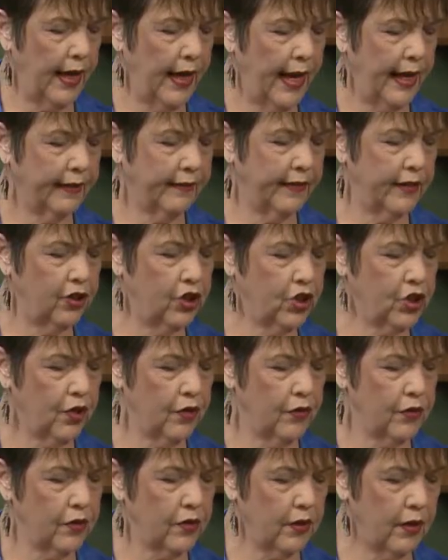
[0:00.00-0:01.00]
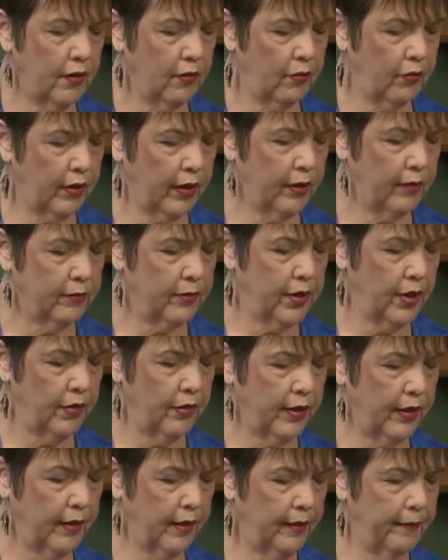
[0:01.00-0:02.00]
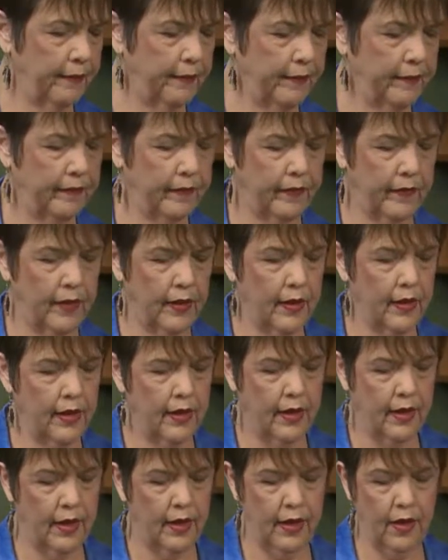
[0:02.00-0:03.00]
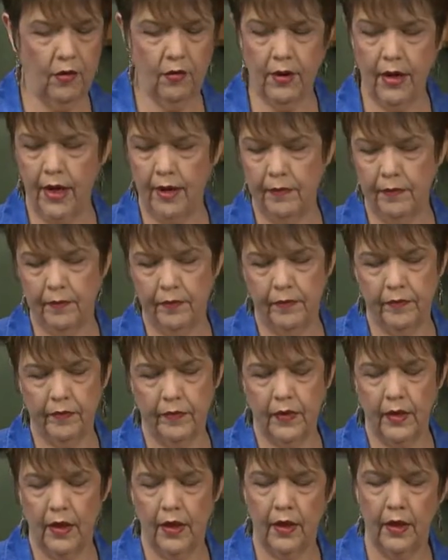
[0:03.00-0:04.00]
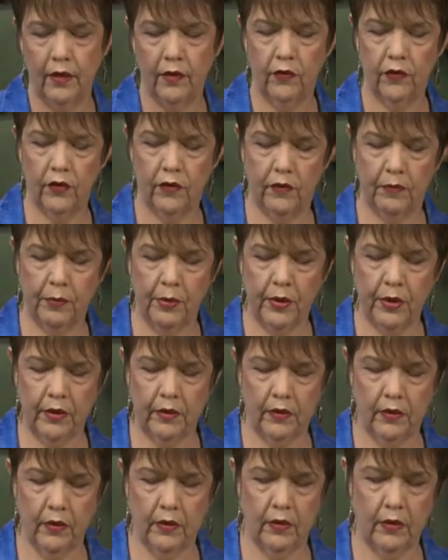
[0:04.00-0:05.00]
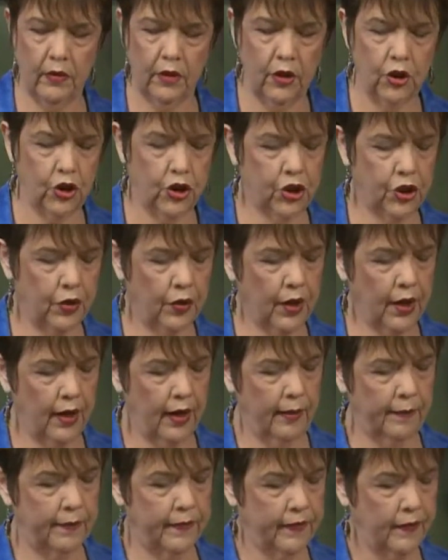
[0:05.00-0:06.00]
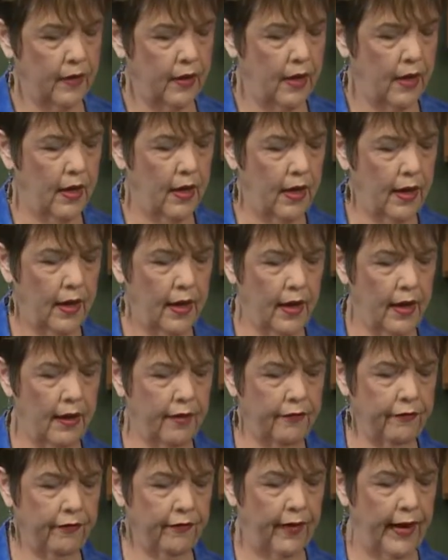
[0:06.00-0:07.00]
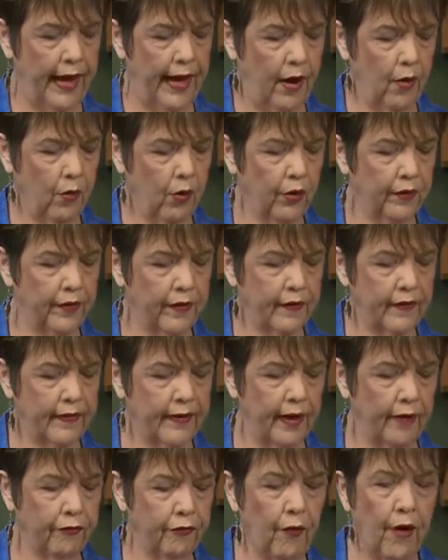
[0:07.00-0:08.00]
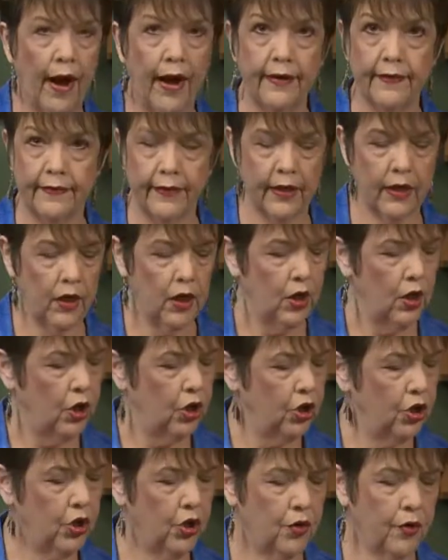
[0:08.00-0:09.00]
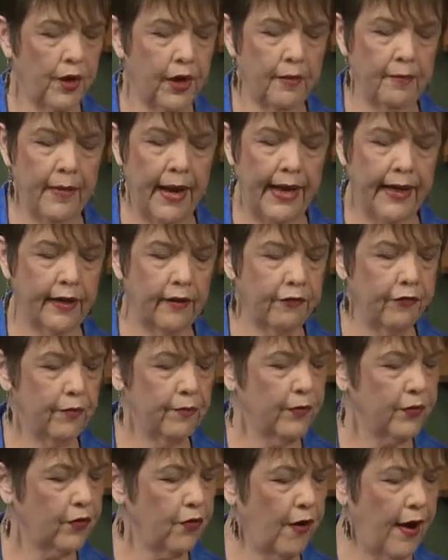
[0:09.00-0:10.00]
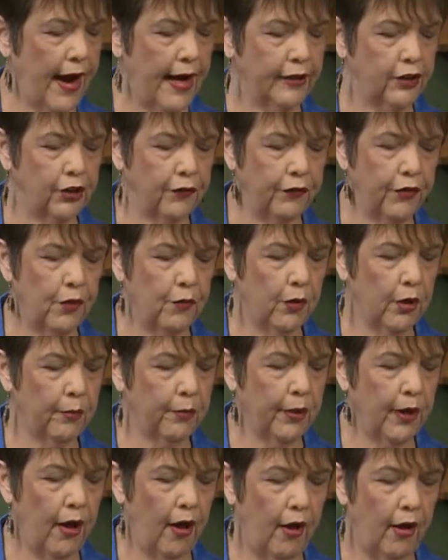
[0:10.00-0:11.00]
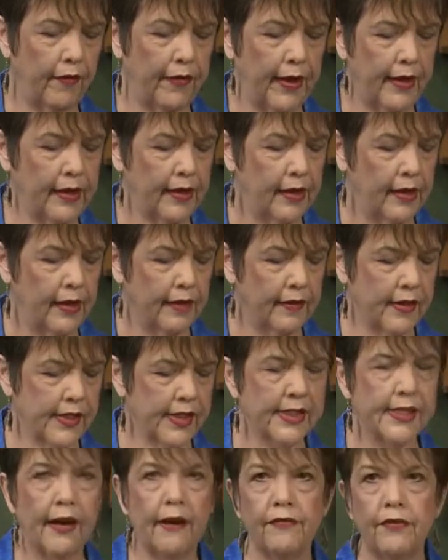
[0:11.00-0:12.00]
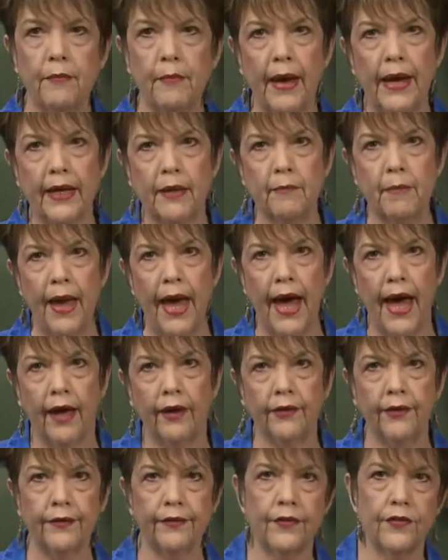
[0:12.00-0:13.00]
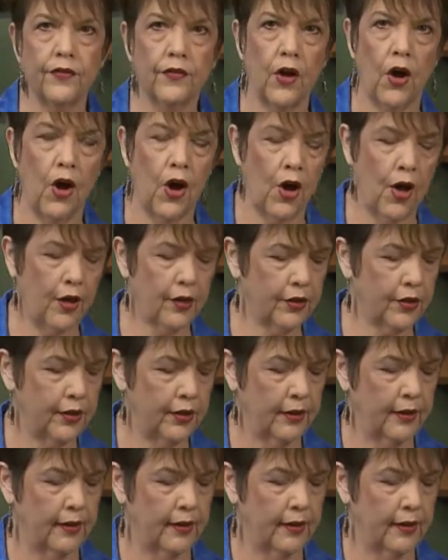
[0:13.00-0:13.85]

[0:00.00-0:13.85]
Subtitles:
like these shirts, so I don't want to get them dirty, huh? Okay. Just put 2 cups of flour. This self-rising. You can make it from scratch if you want to put all the stuff, the baking powder, the salt,